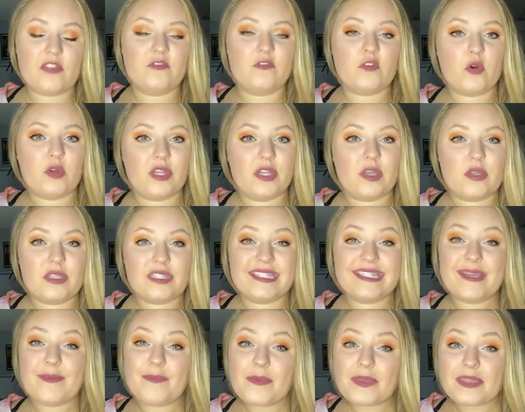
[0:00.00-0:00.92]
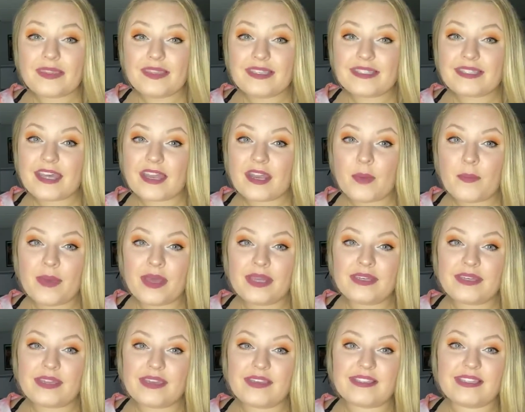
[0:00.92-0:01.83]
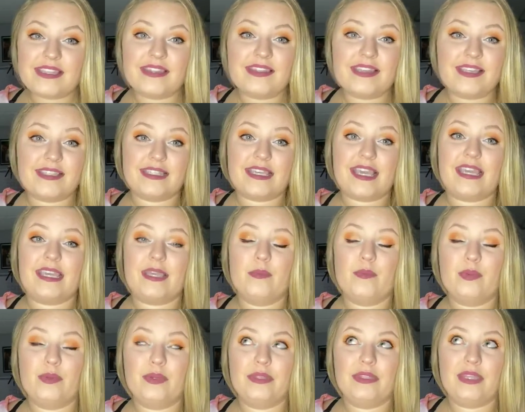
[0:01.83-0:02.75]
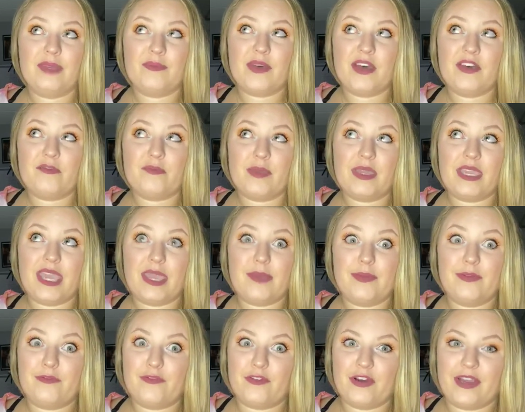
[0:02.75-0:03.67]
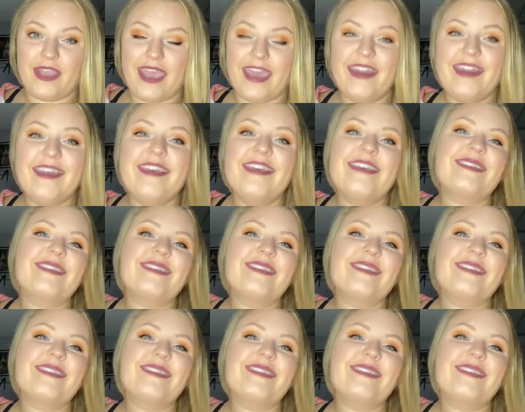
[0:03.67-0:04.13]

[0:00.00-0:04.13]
The voting is typically done on Mondays unless I completely am off my game and forget.